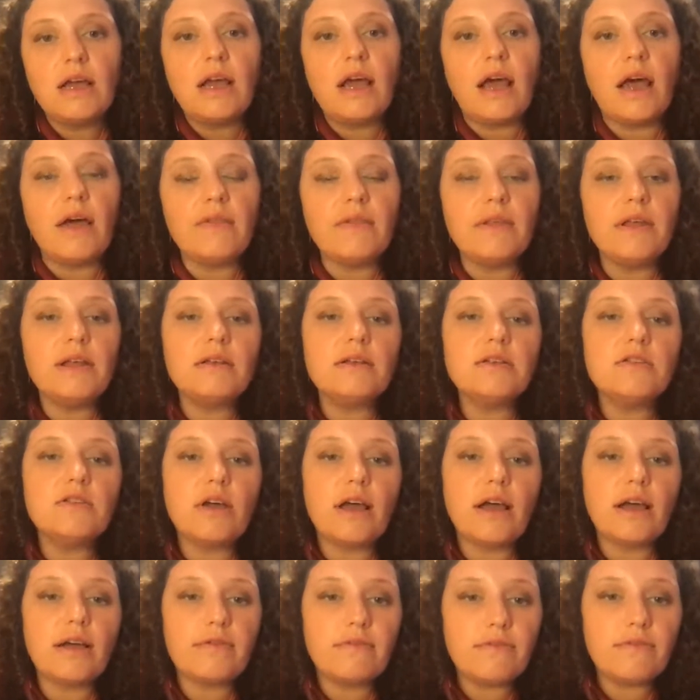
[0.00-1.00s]
And then you
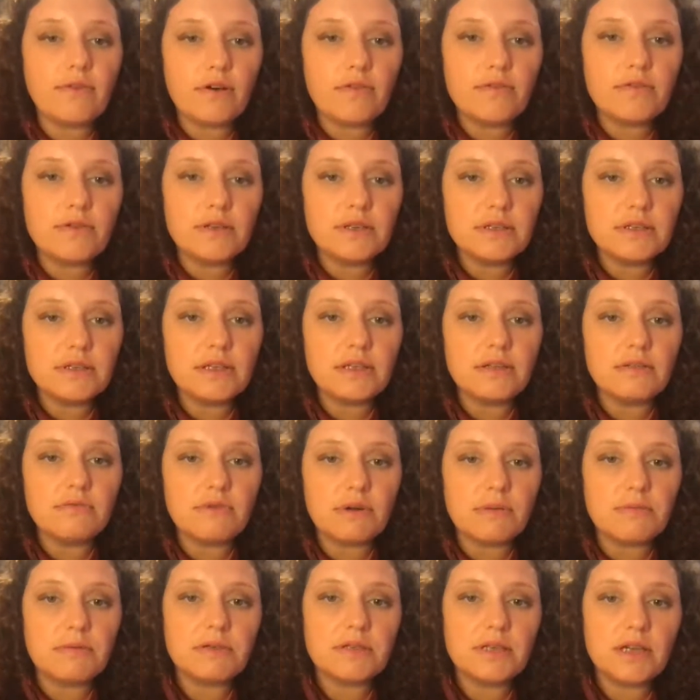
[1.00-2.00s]
have obviously the
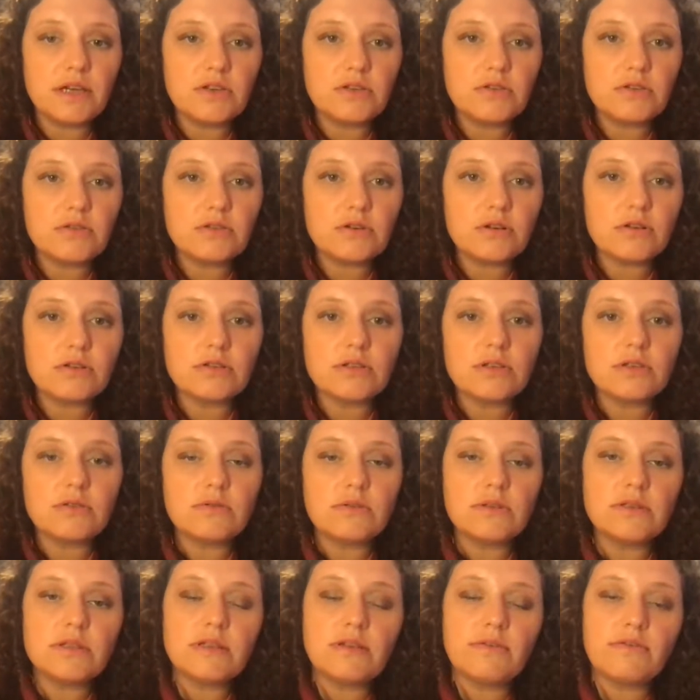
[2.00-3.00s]
reputational
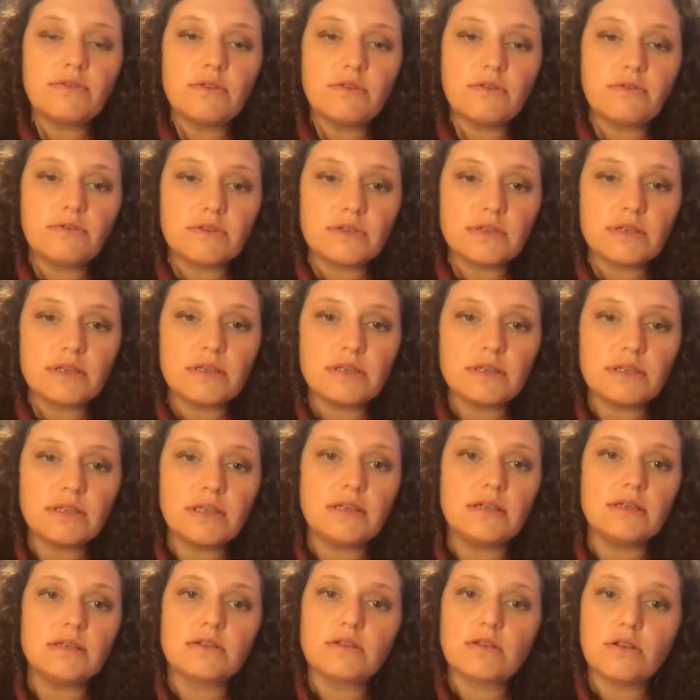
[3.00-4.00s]
consequence if your facility
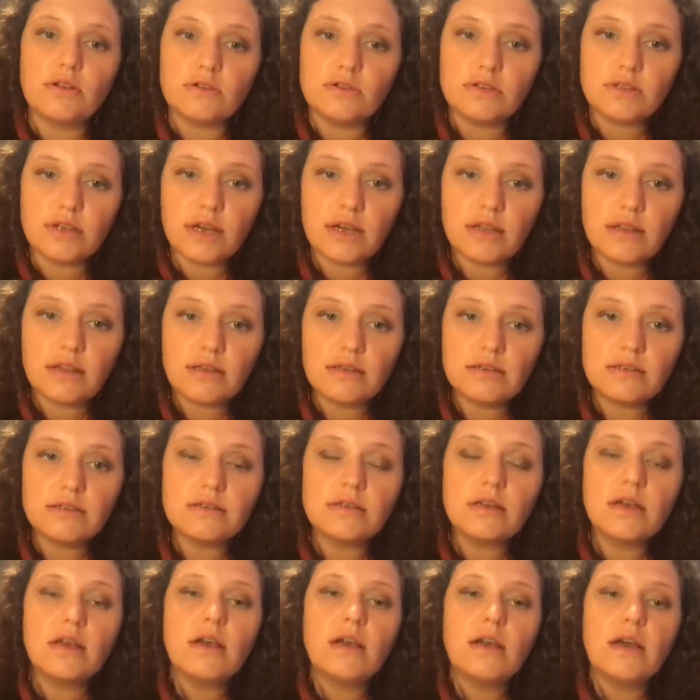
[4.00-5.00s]
is close to others,
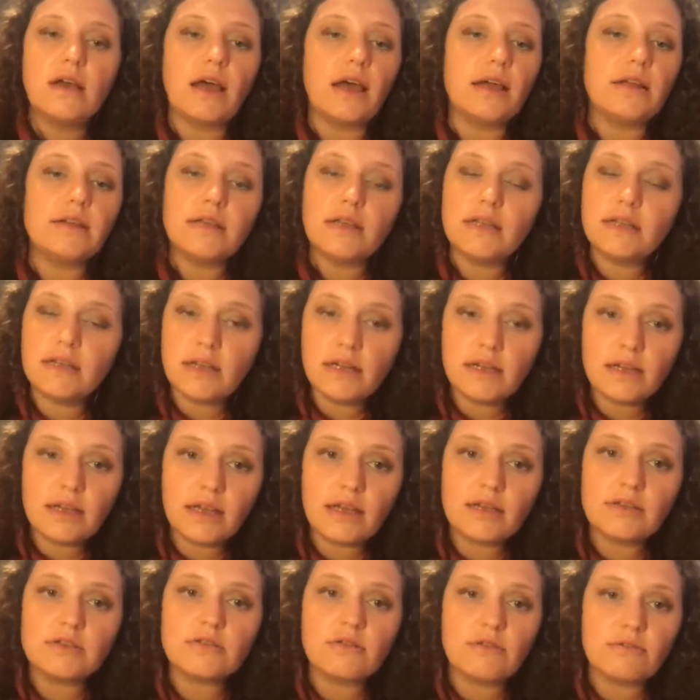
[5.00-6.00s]
and in any
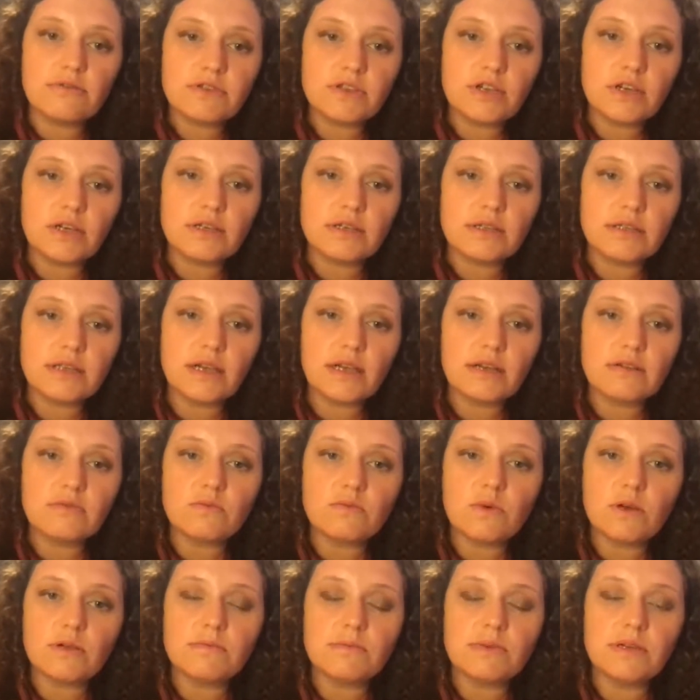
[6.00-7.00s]
case of shutting down
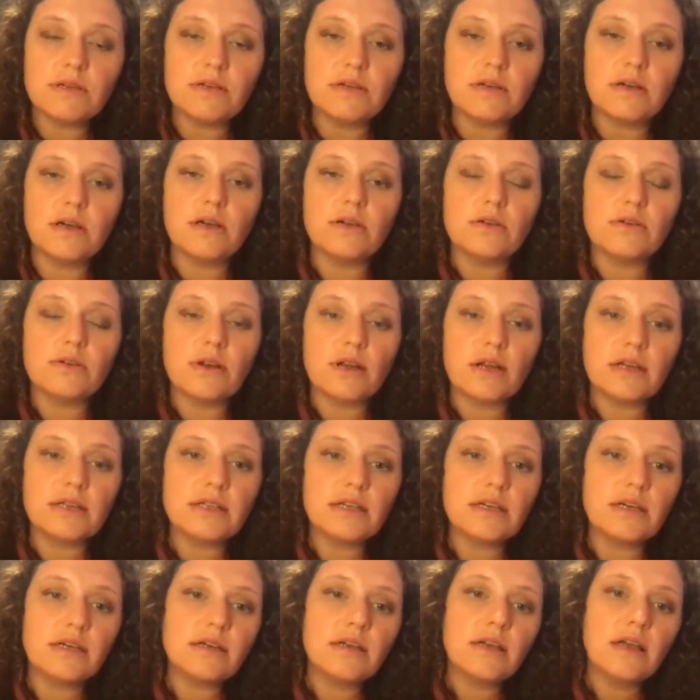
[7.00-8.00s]
won't be a good
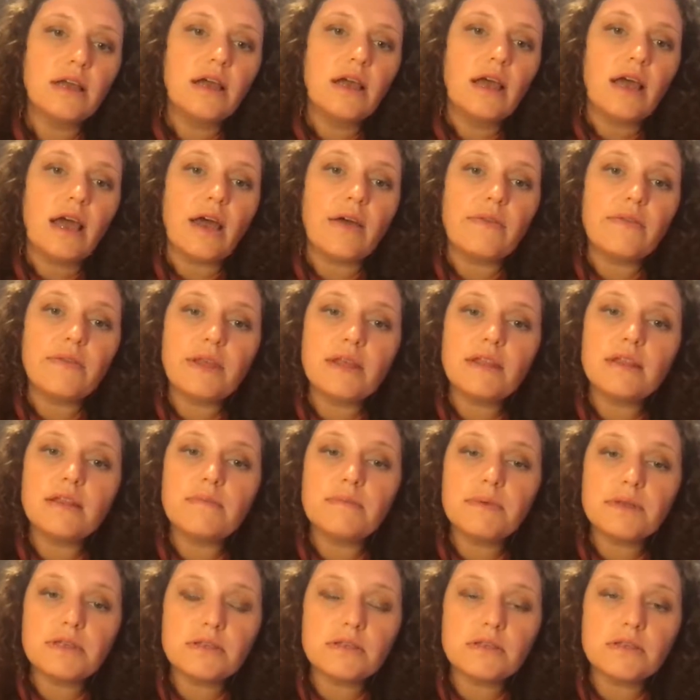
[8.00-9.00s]
idea. And then the
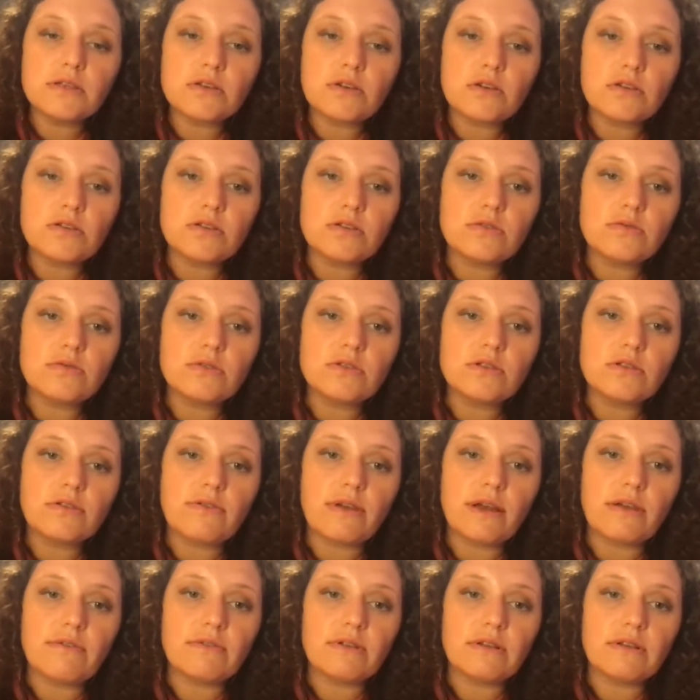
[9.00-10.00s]
business consequence of
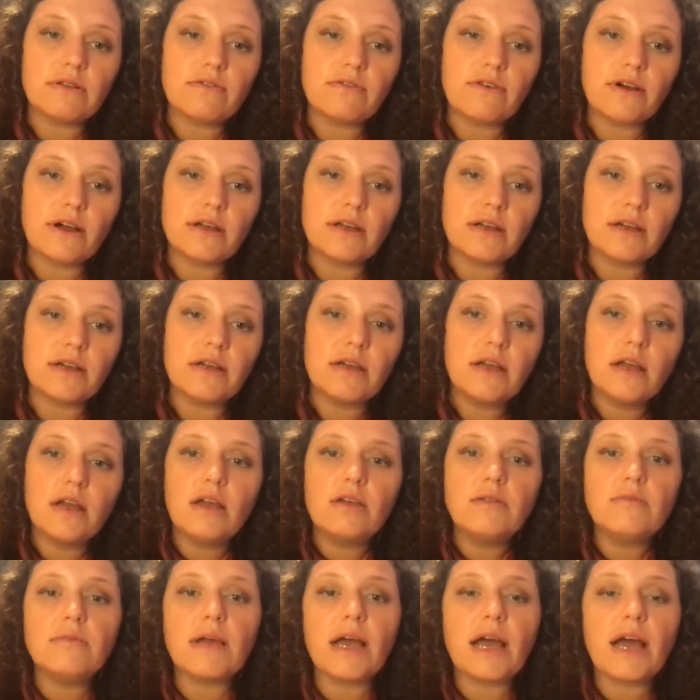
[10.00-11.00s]
having the fire.
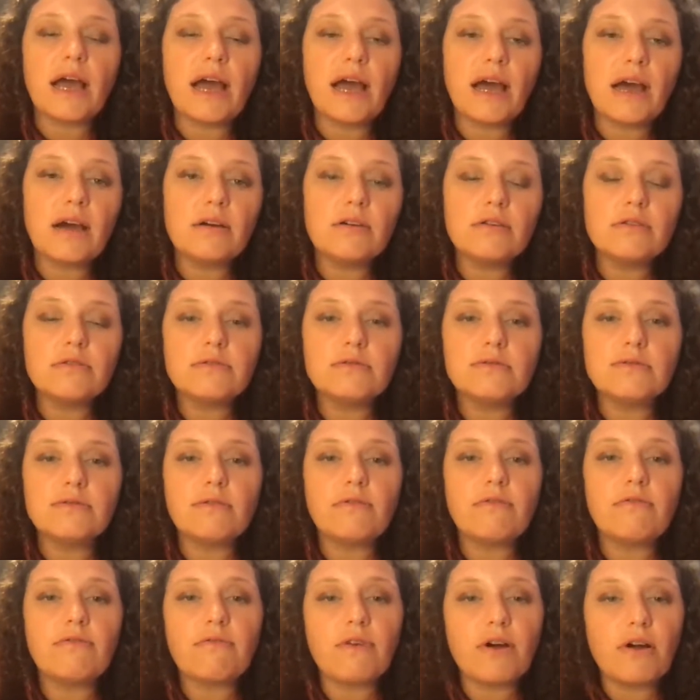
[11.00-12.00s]
I mean, how
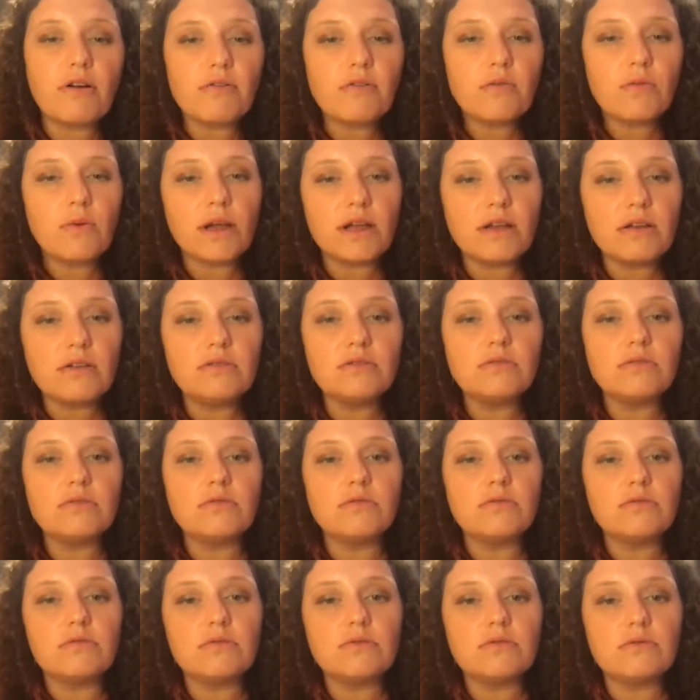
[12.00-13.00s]
far away are
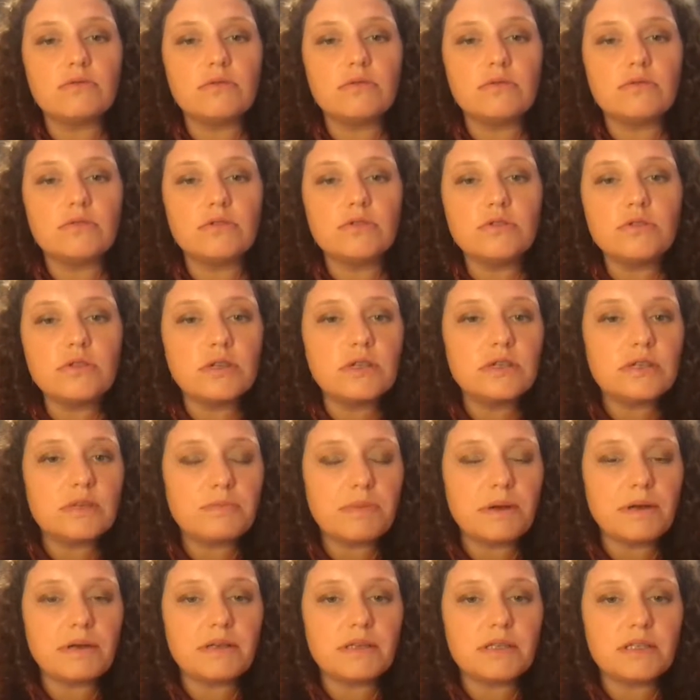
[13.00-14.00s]
your units
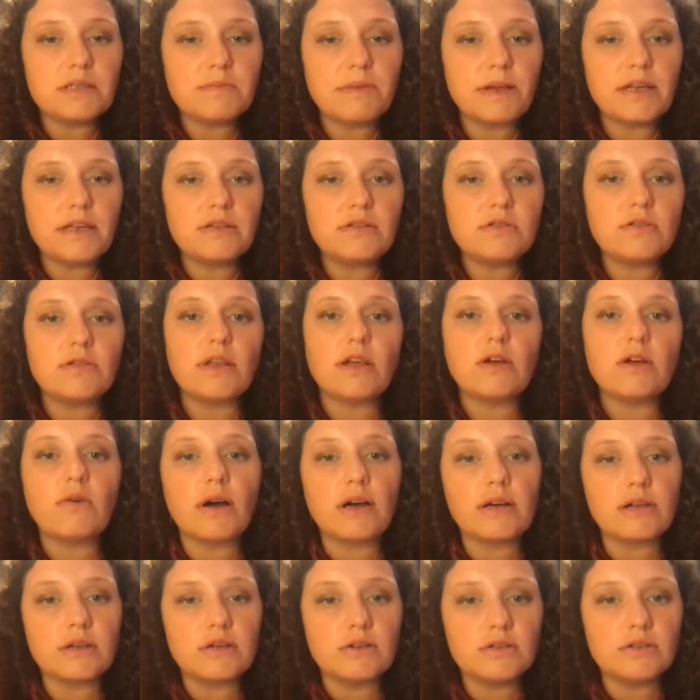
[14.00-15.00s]
spaced? Are they
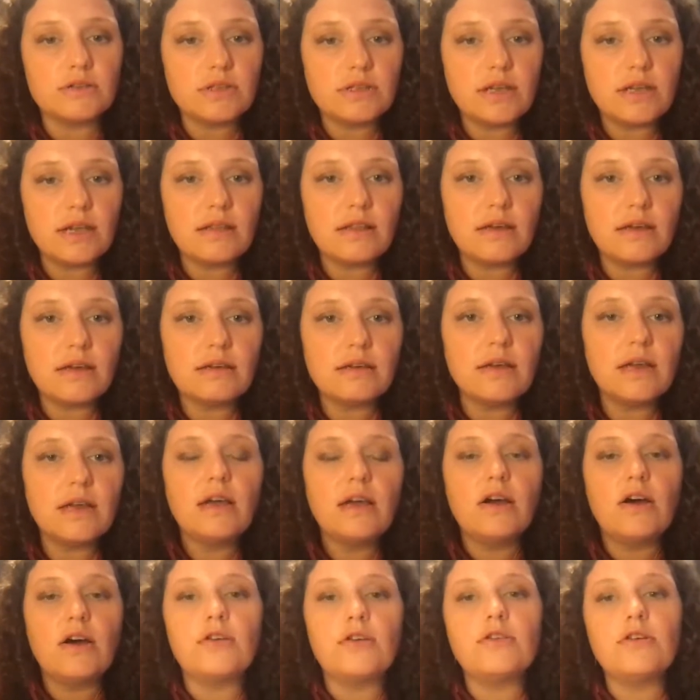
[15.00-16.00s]
quite close together?
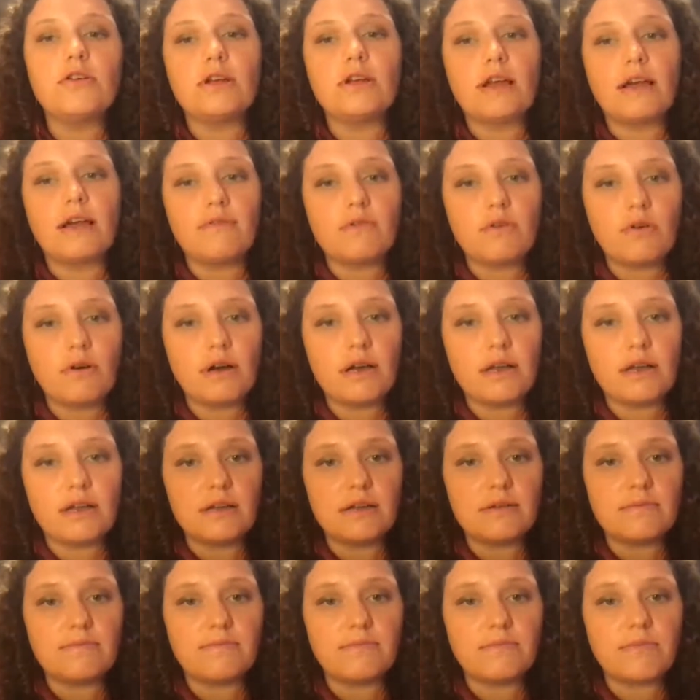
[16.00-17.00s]
Are you going to have quite
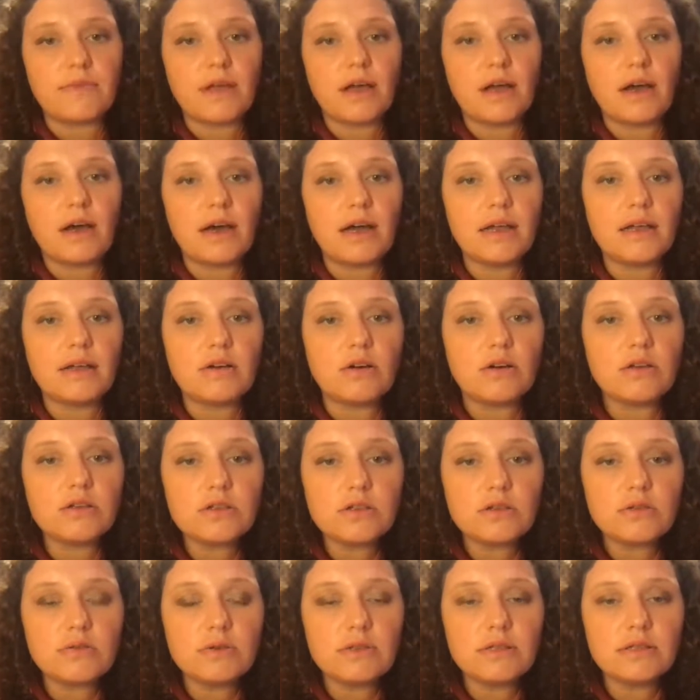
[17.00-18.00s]
a high
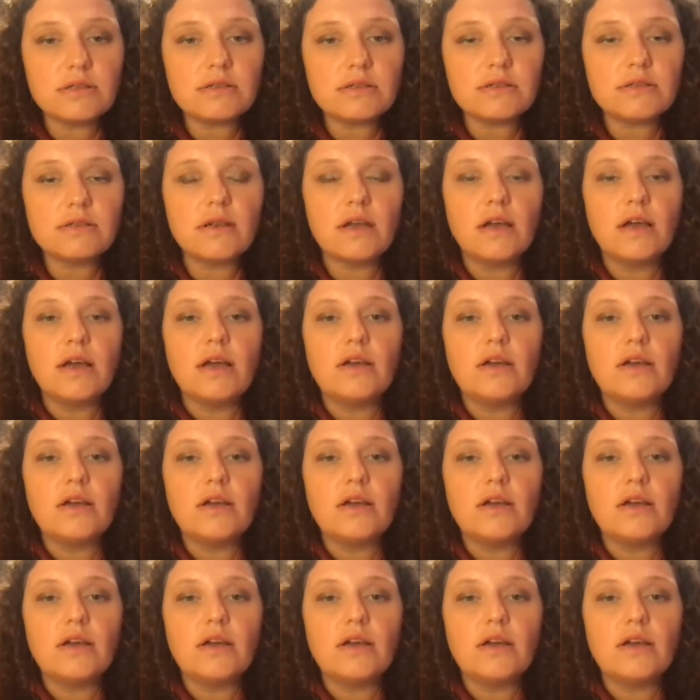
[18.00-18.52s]
consequence?